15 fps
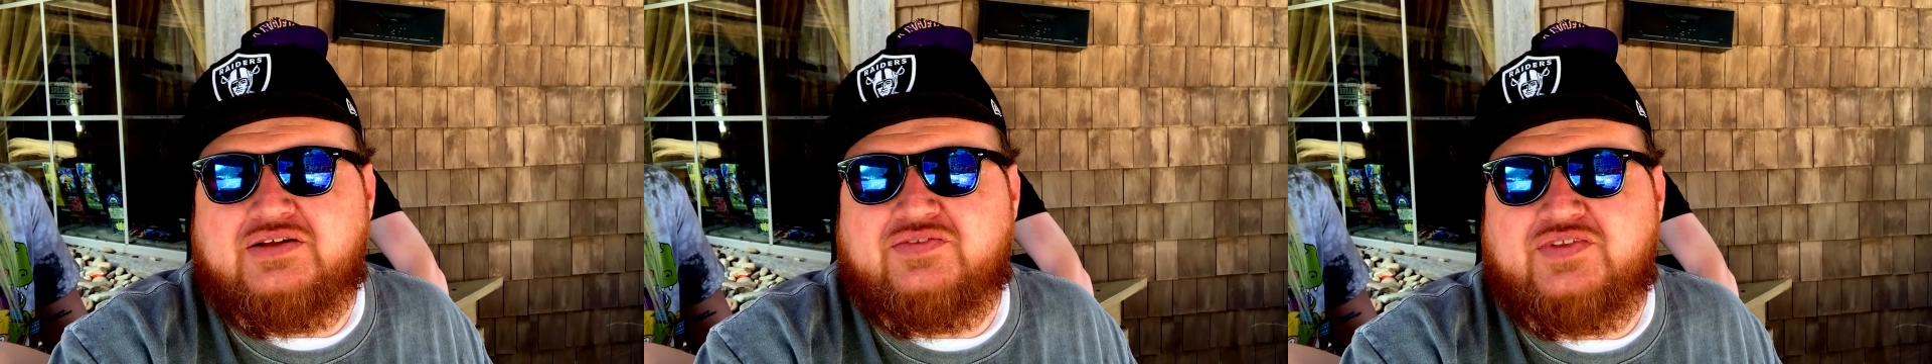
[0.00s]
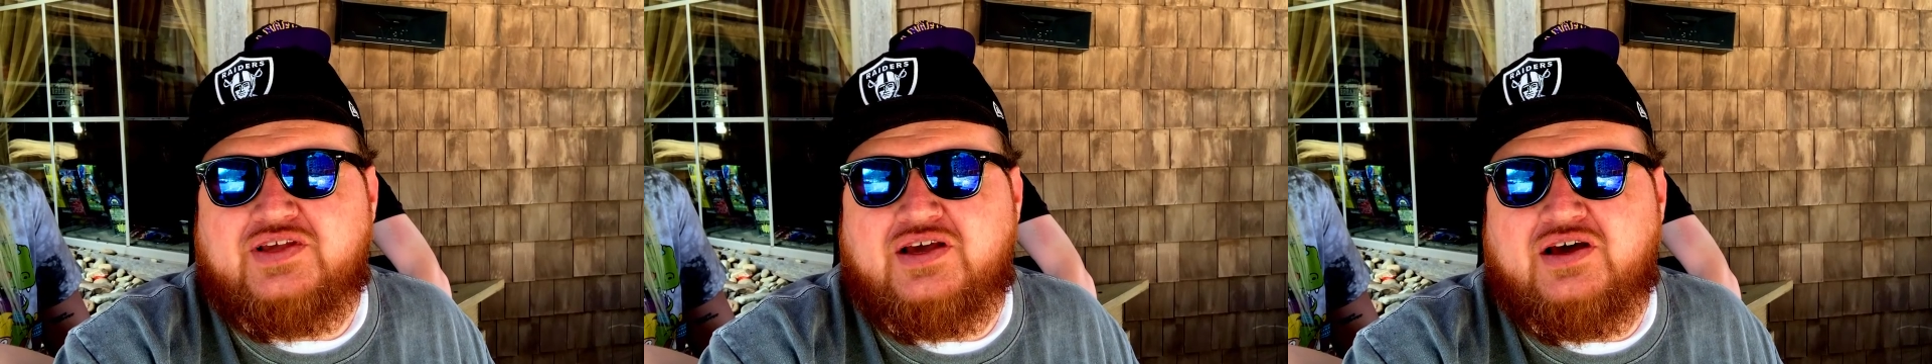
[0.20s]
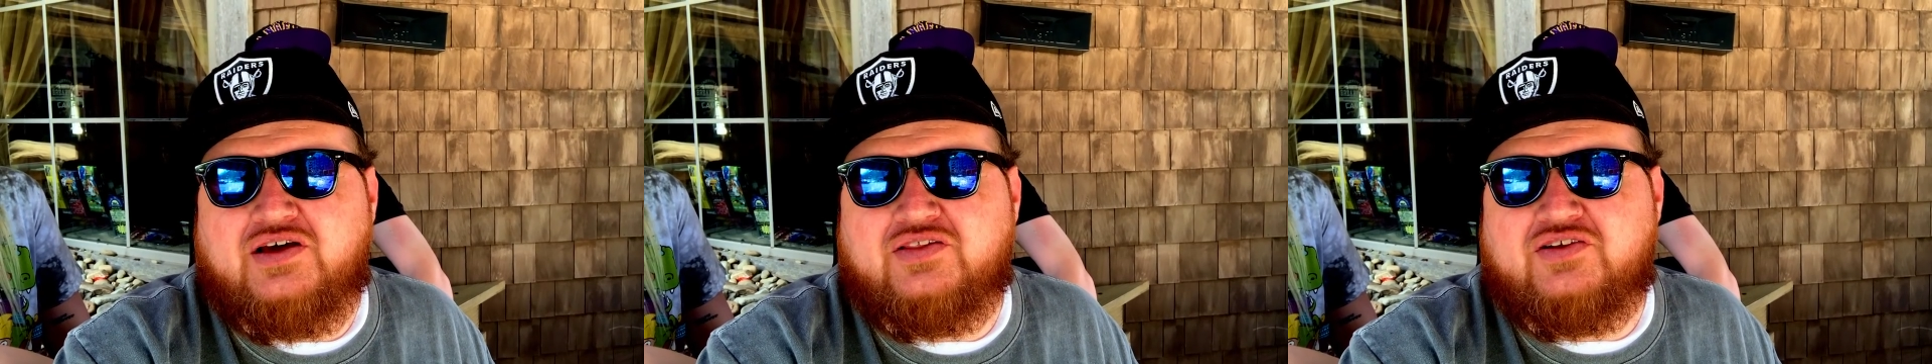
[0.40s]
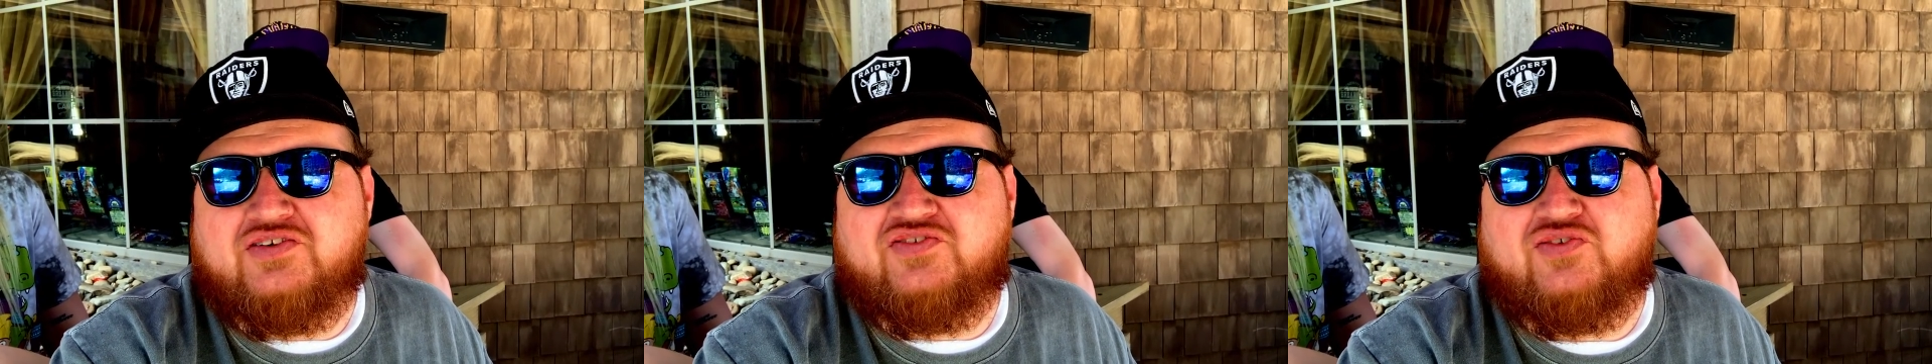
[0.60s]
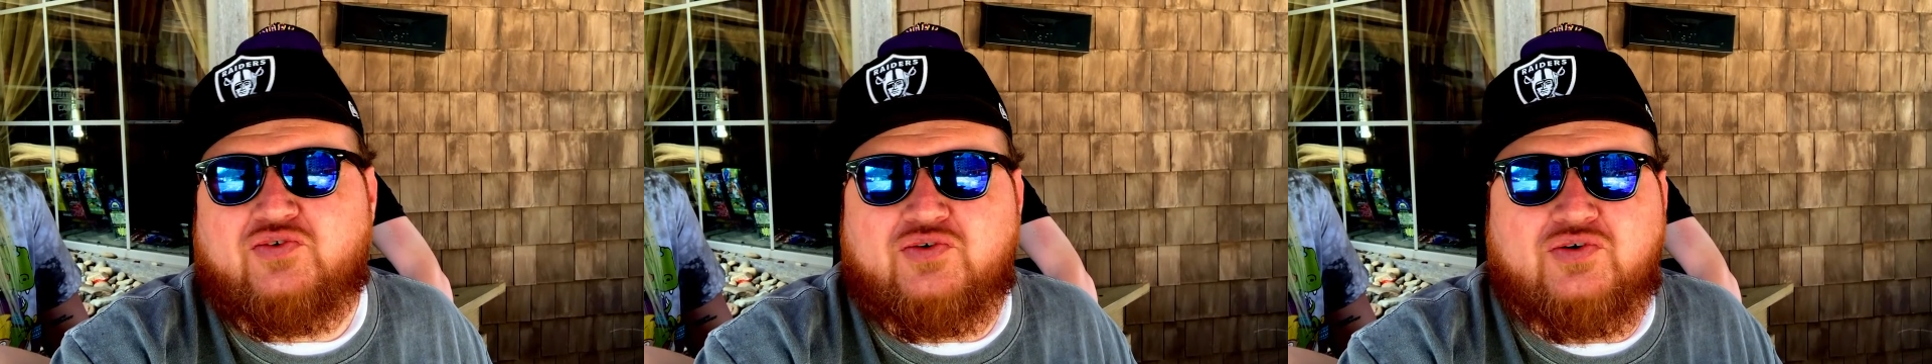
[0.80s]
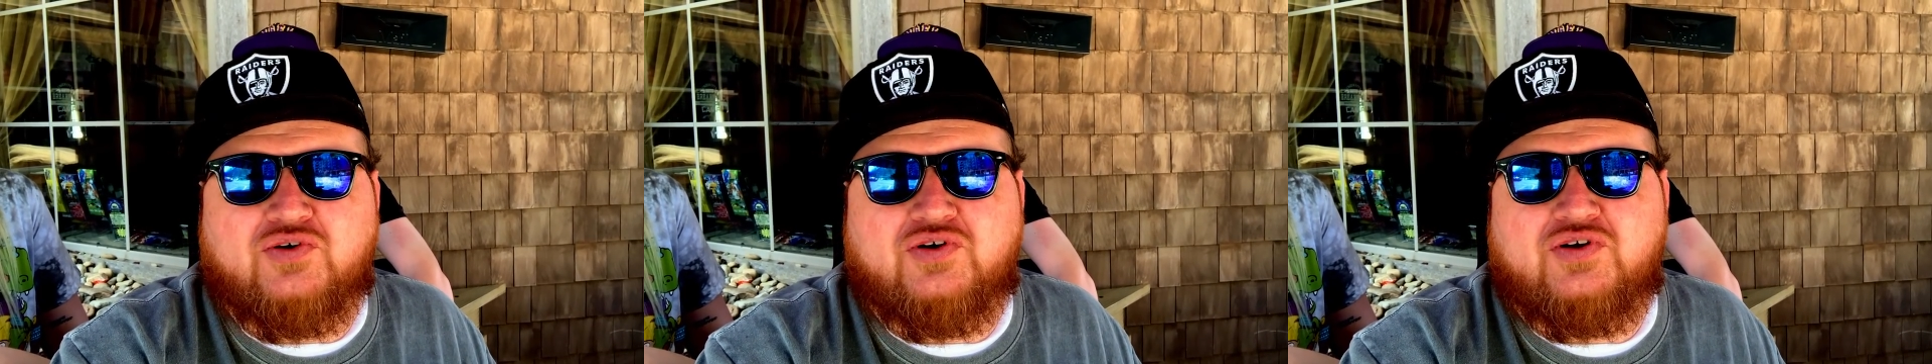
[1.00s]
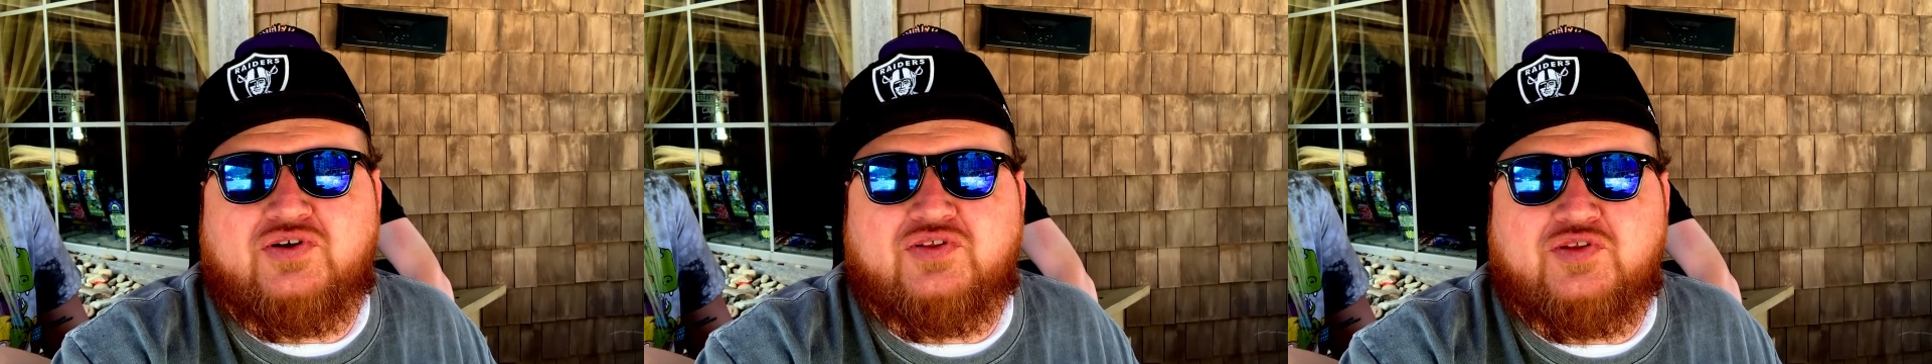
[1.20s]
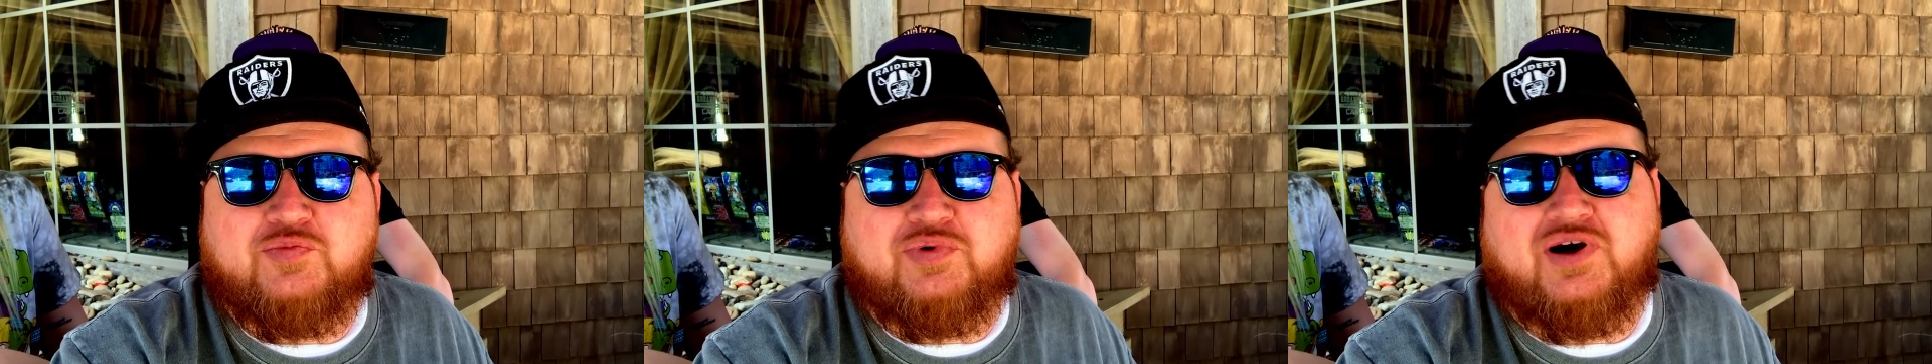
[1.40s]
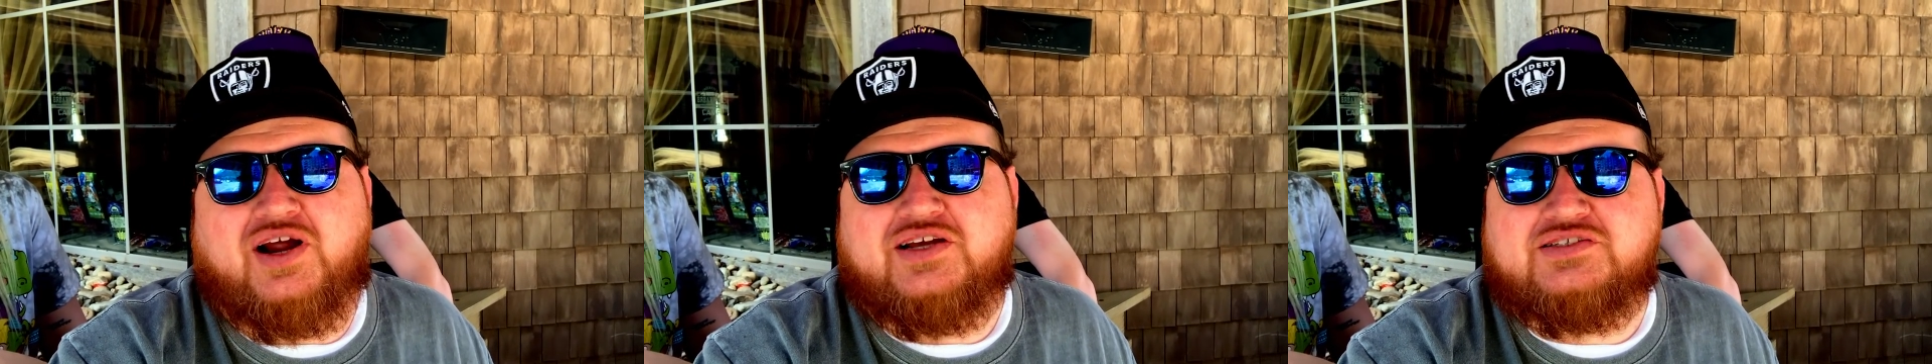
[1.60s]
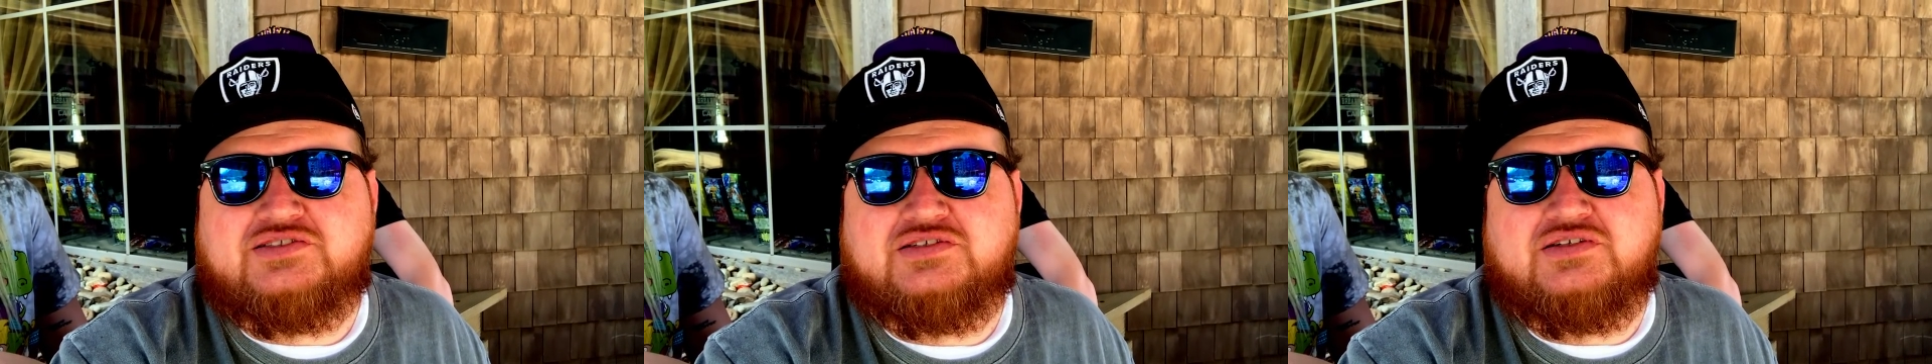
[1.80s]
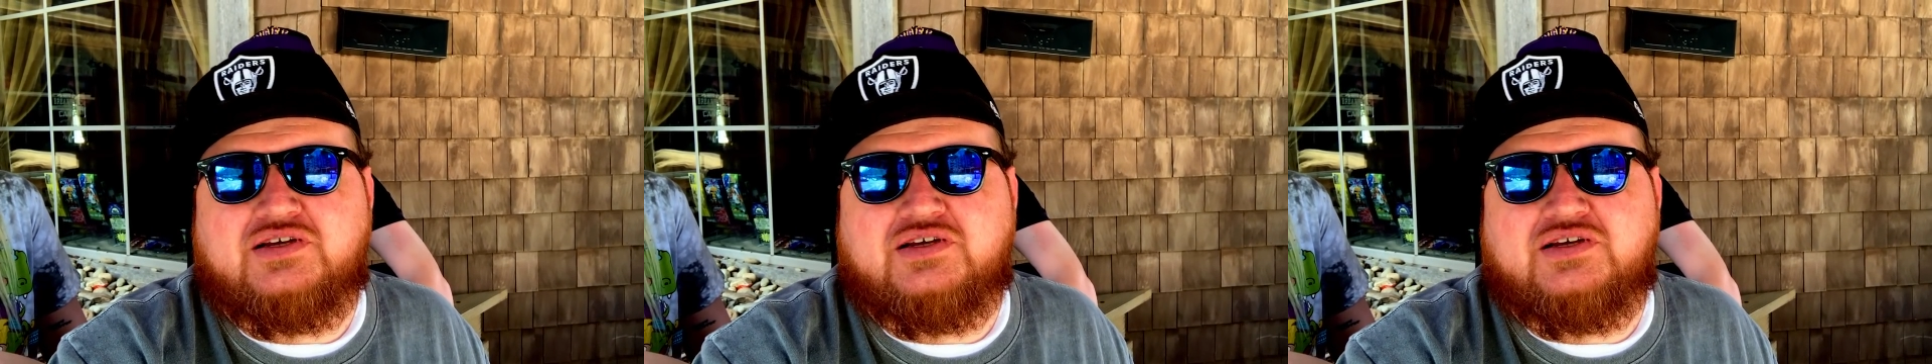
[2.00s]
the other for the price.